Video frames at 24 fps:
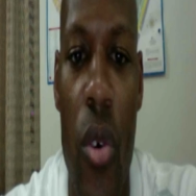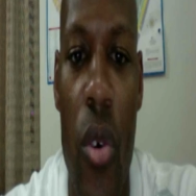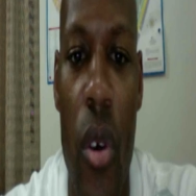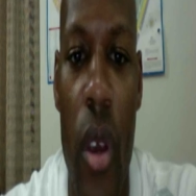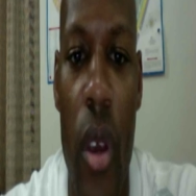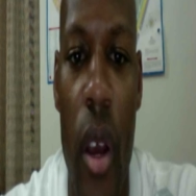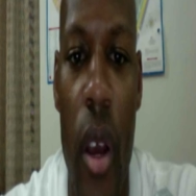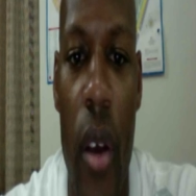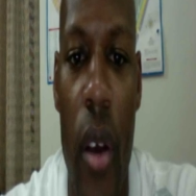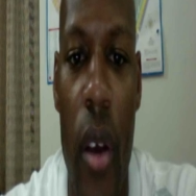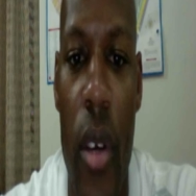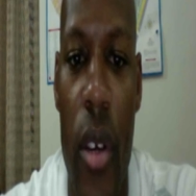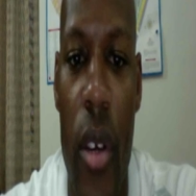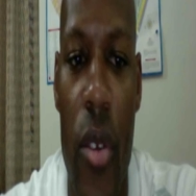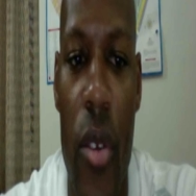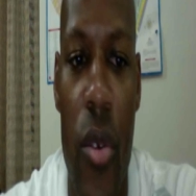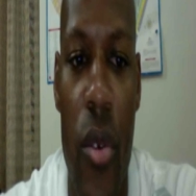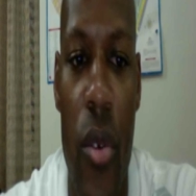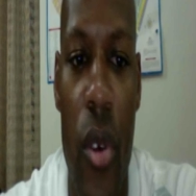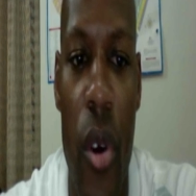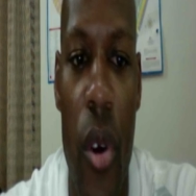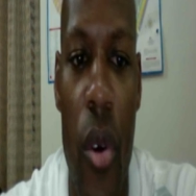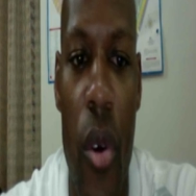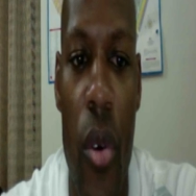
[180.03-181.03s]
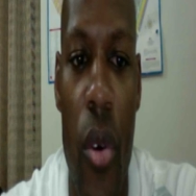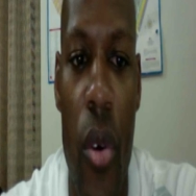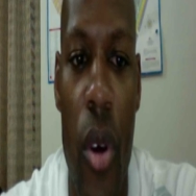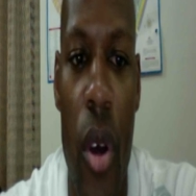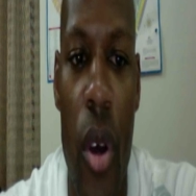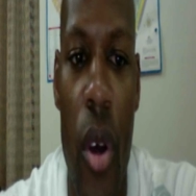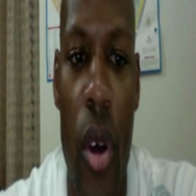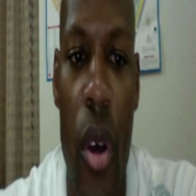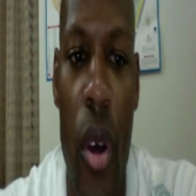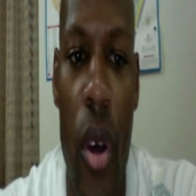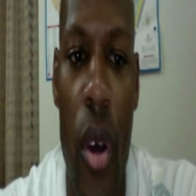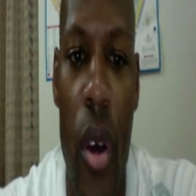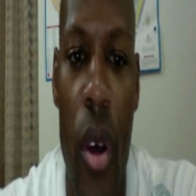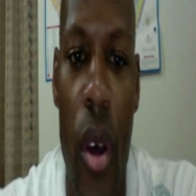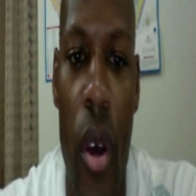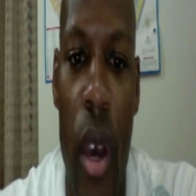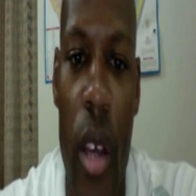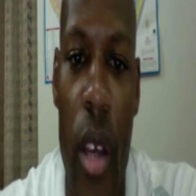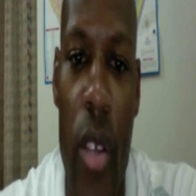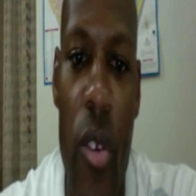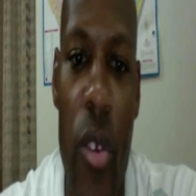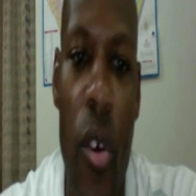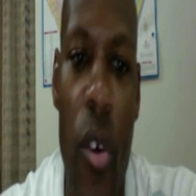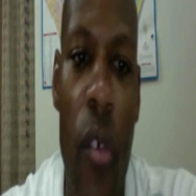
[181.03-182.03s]
account? Yes or no,
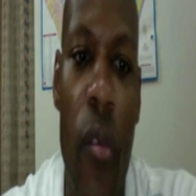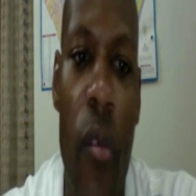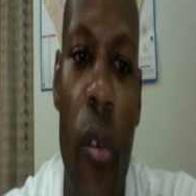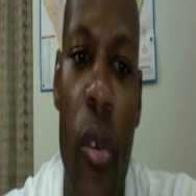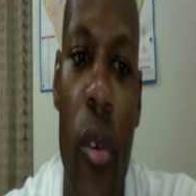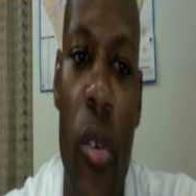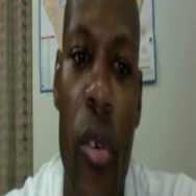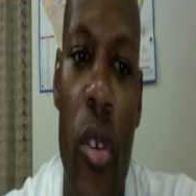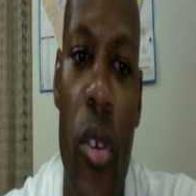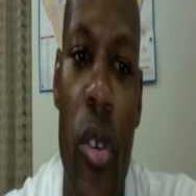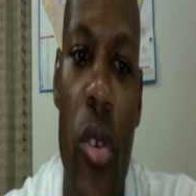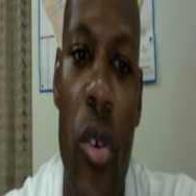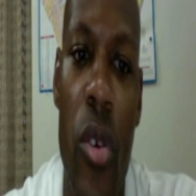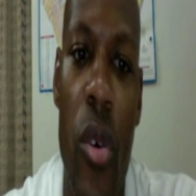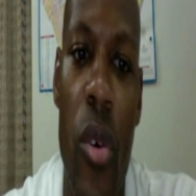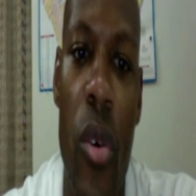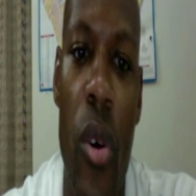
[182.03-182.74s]
and so forth and so